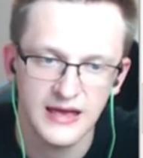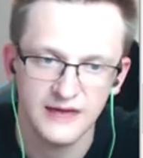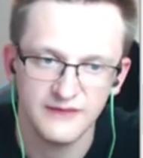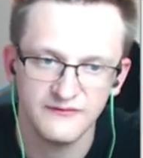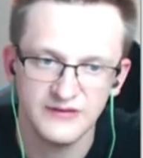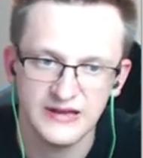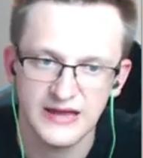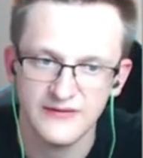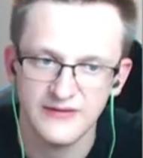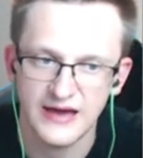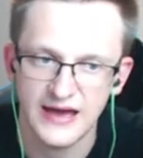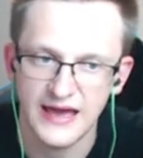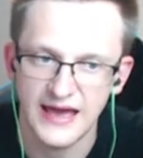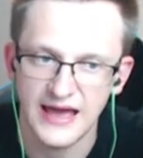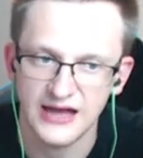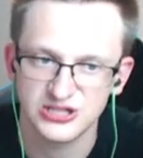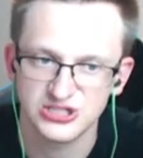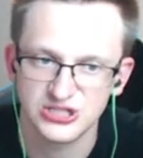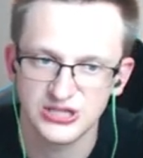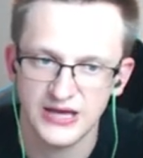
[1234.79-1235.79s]
We never
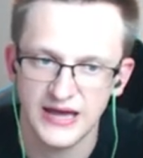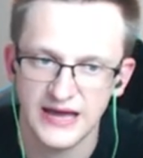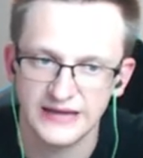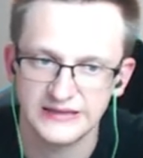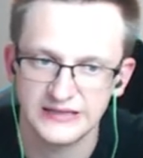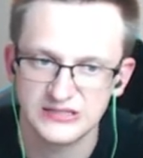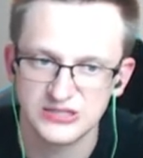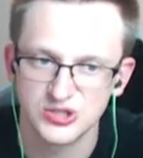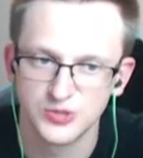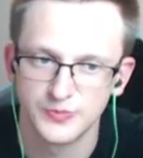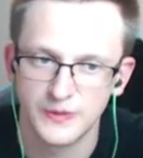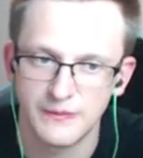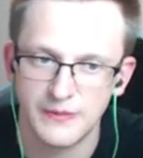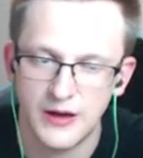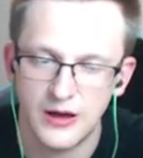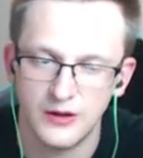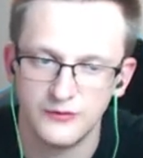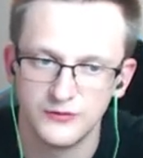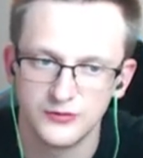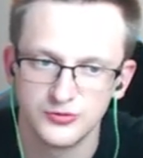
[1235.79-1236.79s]
actually had a super
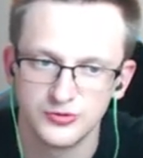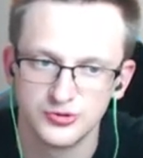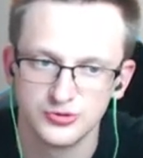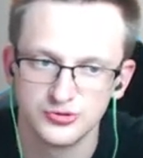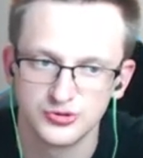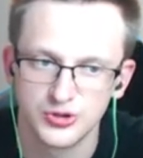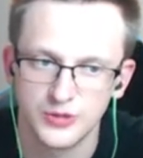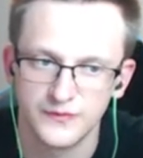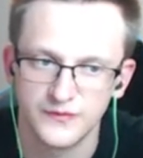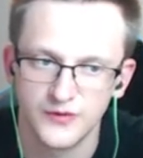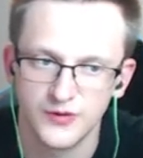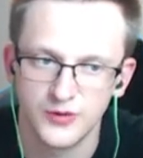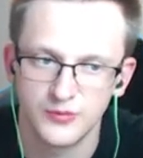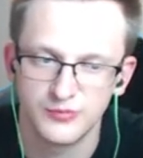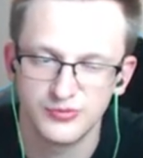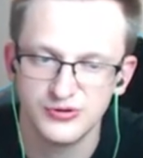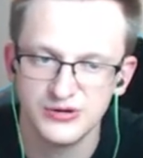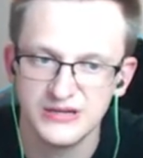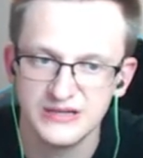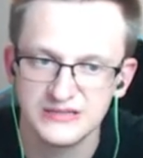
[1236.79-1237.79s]
powerful two drop for a
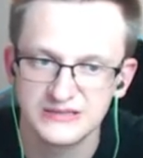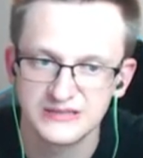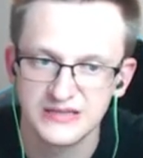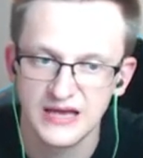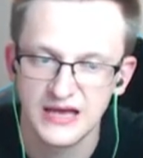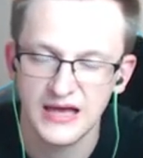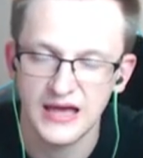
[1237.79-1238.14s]
priest,